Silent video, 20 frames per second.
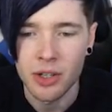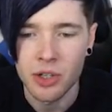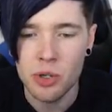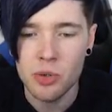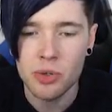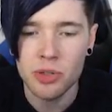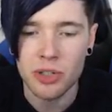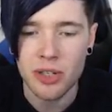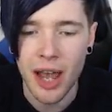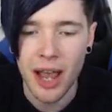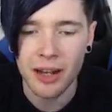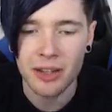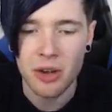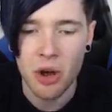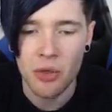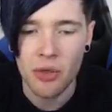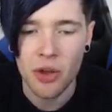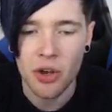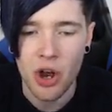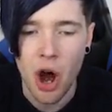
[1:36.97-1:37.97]
You snacked
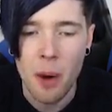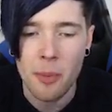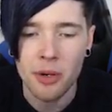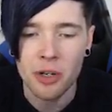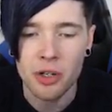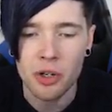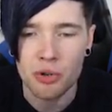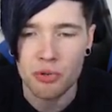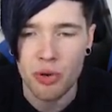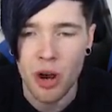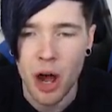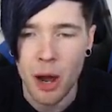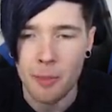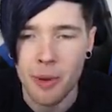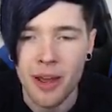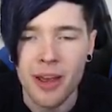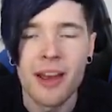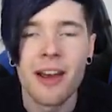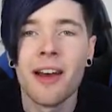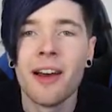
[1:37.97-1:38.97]
on the common
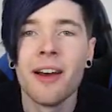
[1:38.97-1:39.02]
grub.